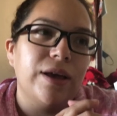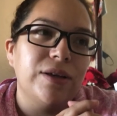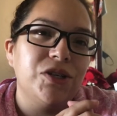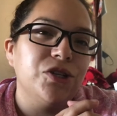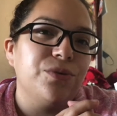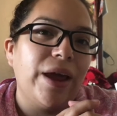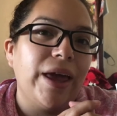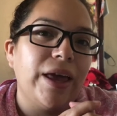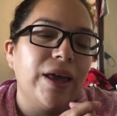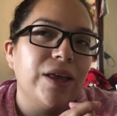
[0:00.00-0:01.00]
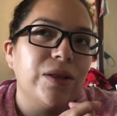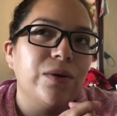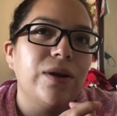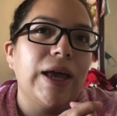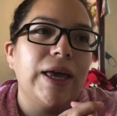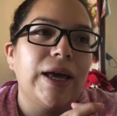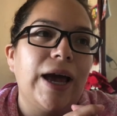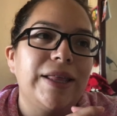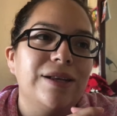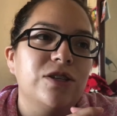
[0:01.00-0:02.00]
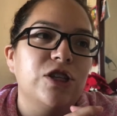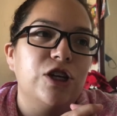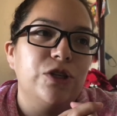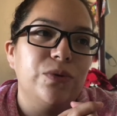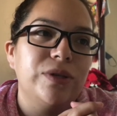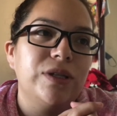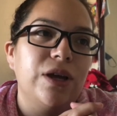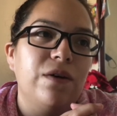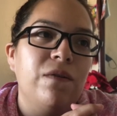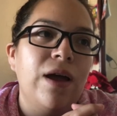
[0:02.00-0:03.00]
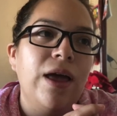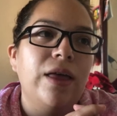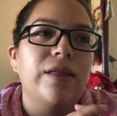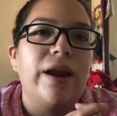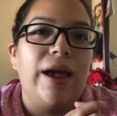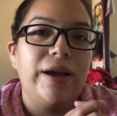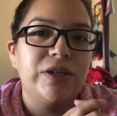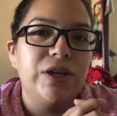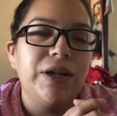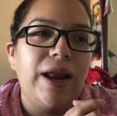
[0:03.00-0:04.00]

she's right, you know, like, I need to start doing stuff that I actually